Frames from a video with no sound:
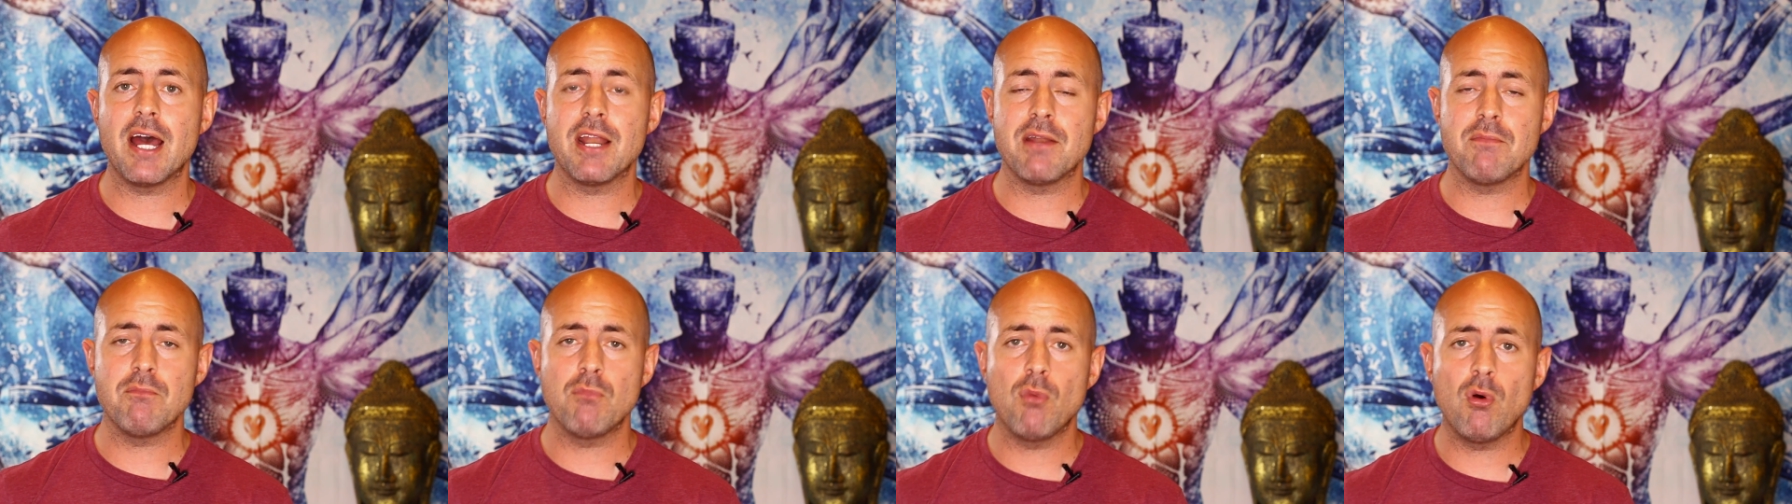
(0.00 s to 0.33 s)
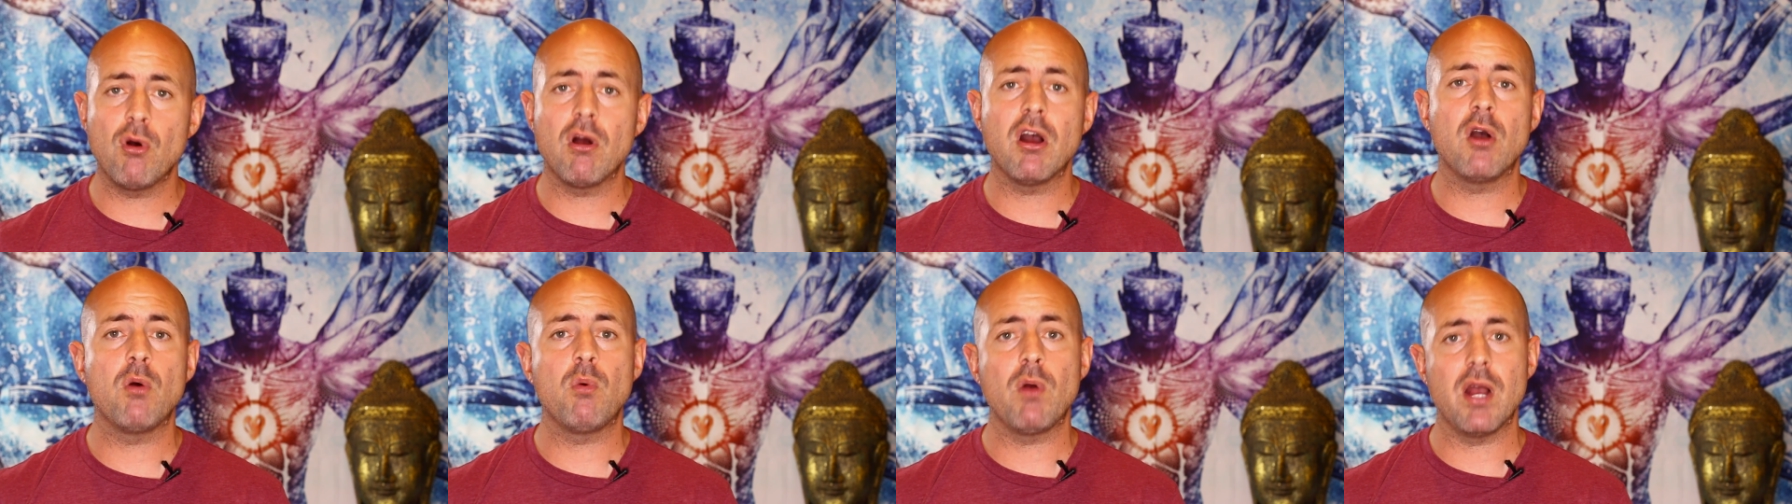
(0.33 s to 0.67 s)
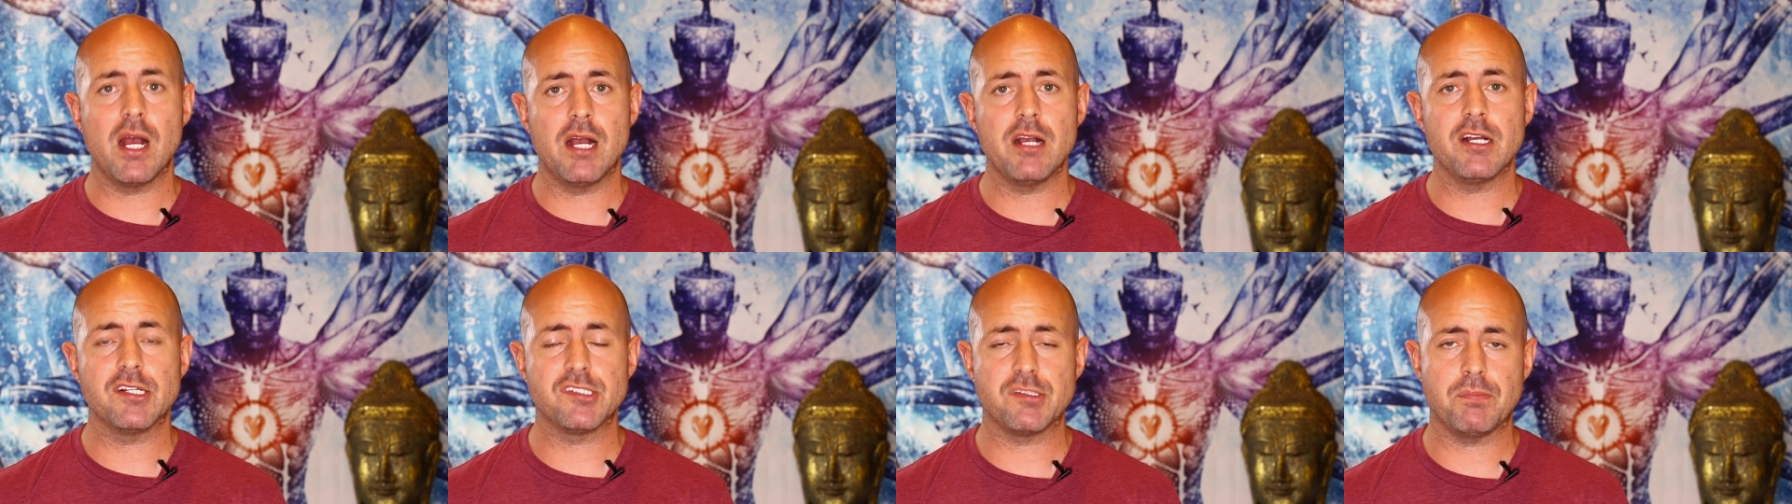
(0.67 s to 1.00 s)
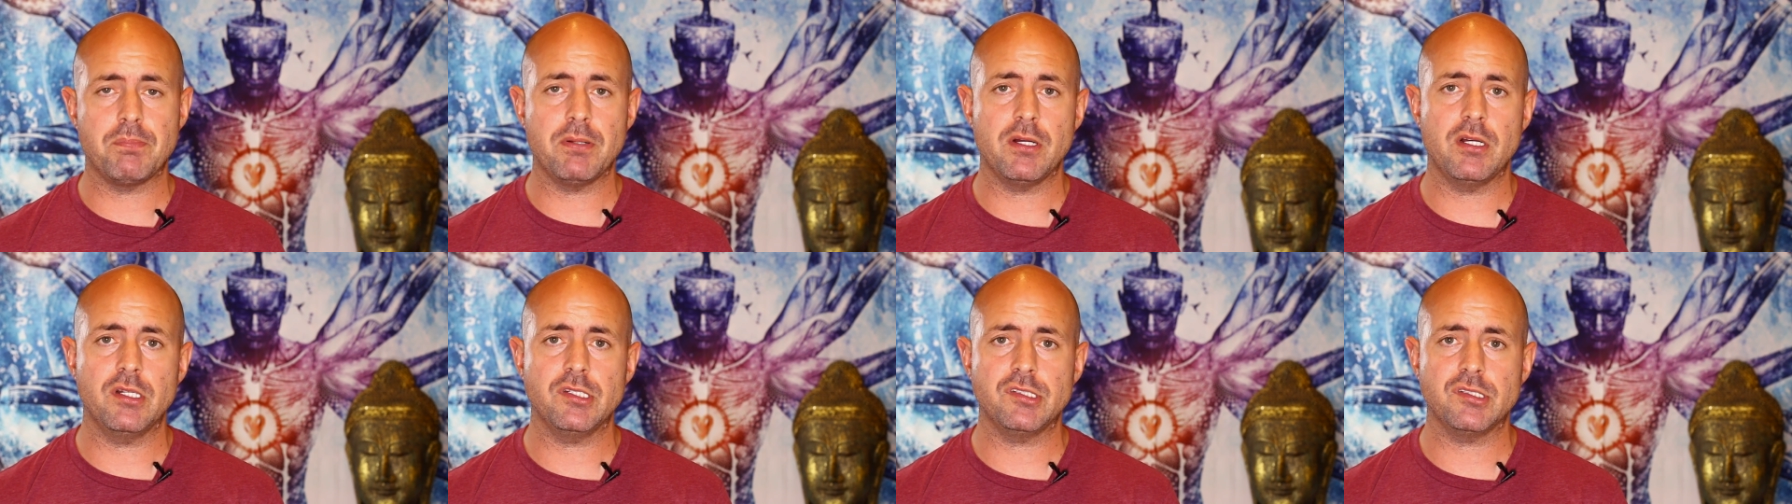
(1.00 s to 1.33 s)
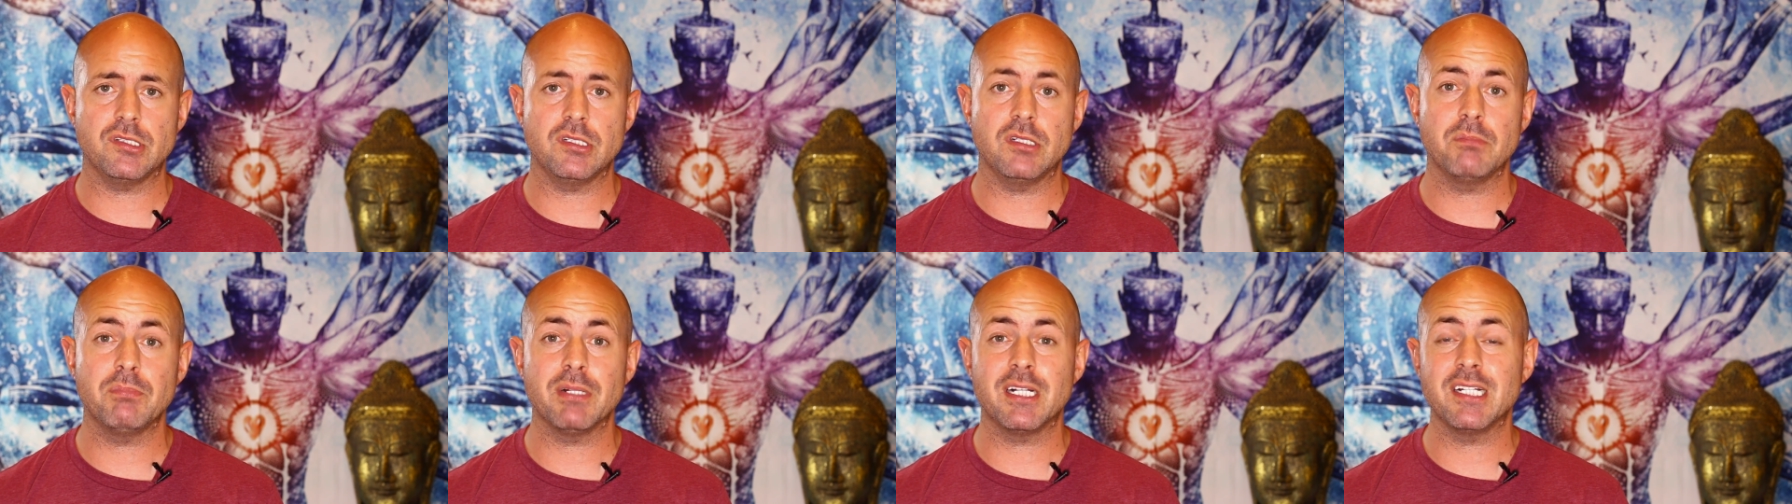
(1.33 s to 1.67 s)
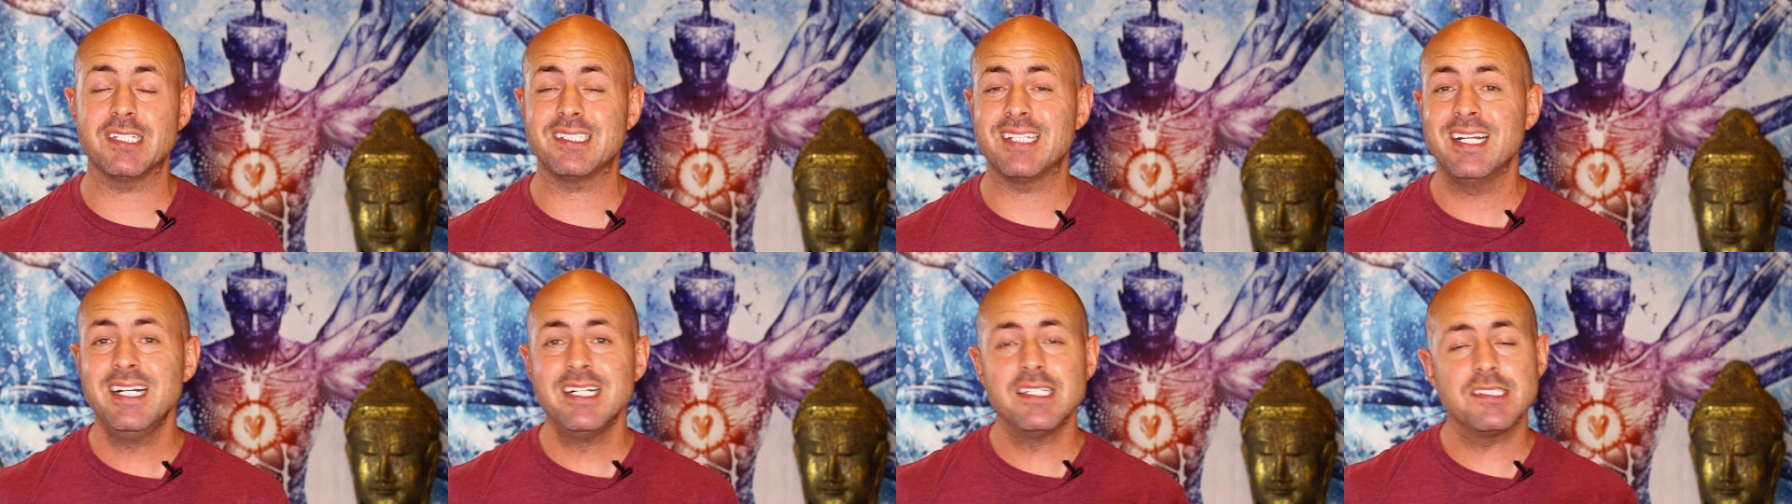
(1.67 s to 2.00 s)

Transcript: and more aware as a person because